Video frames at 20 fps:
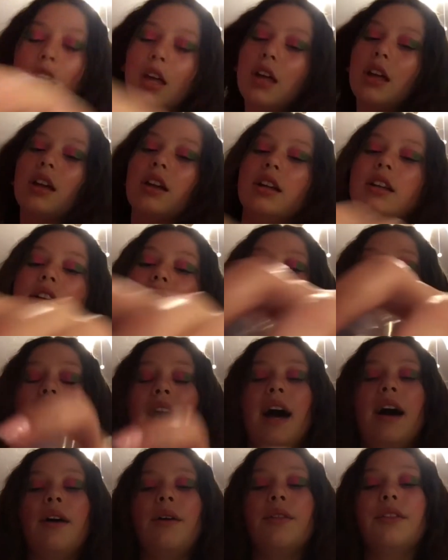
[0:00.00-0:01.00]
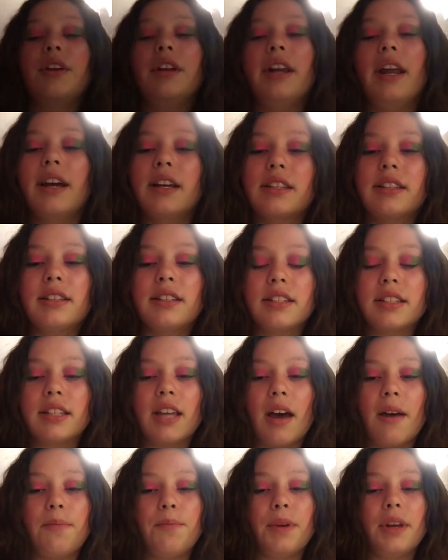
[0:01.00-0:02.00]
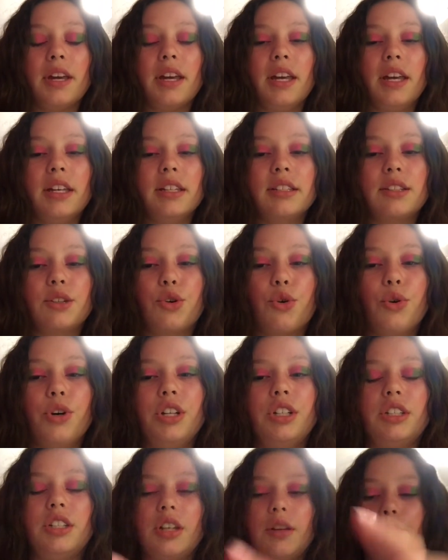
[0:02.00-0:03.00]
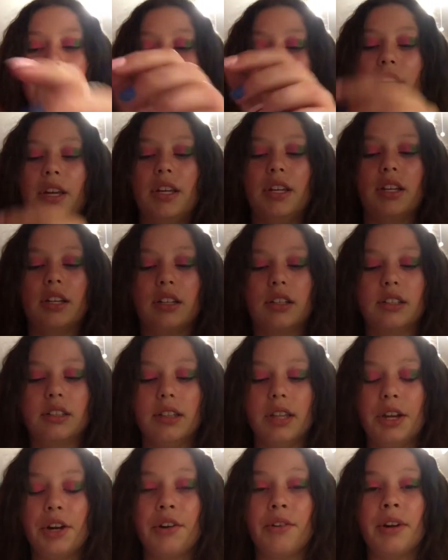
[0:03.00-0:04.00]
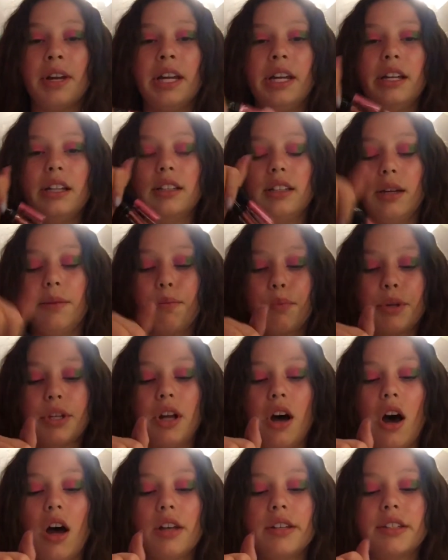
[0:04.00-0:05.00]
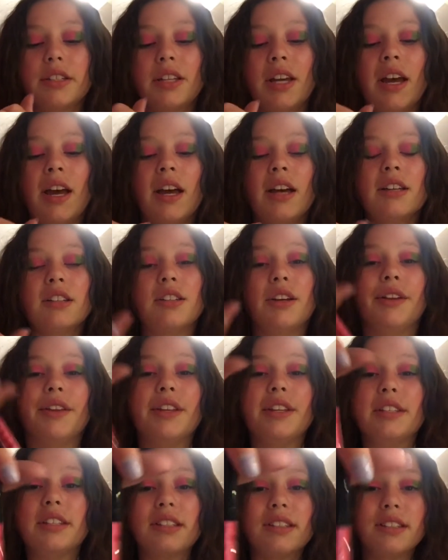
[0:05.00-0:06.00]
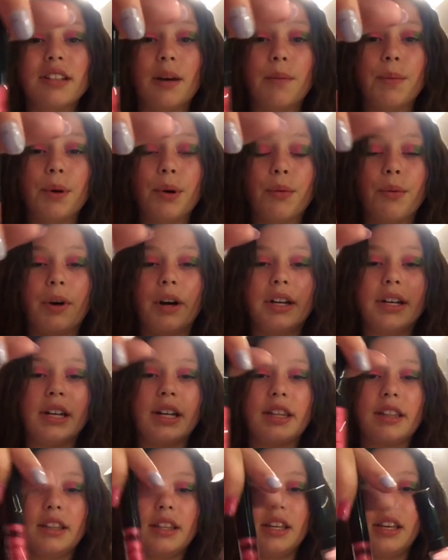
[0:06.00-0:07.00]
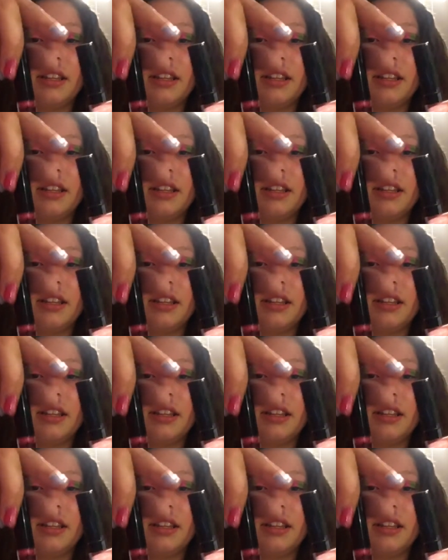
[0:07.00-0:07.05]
Now, the next step is going to be glittery lip gloss. So this is number 1, and then